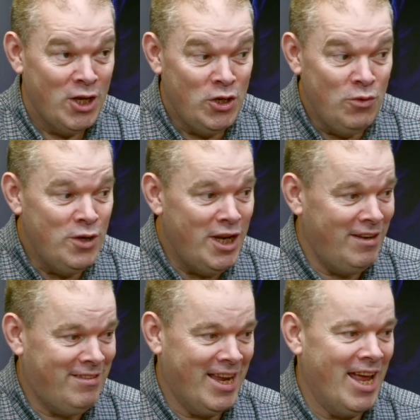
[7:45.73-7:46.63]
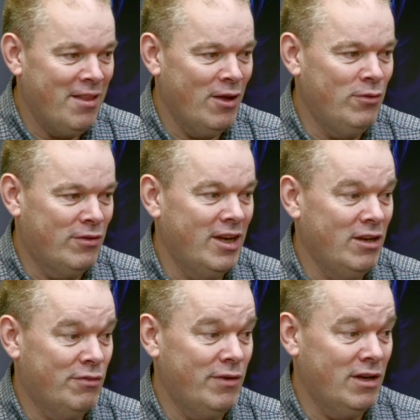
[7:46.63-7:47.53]
you need to get those
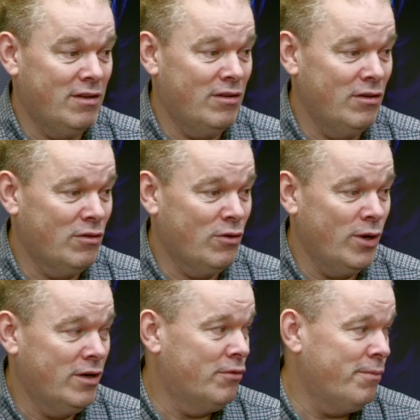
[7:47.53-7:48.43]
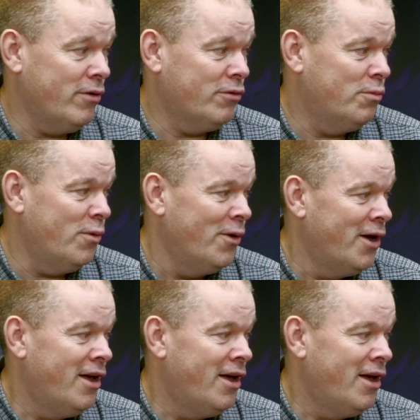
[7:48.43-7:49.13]
things fixed as quick as possible.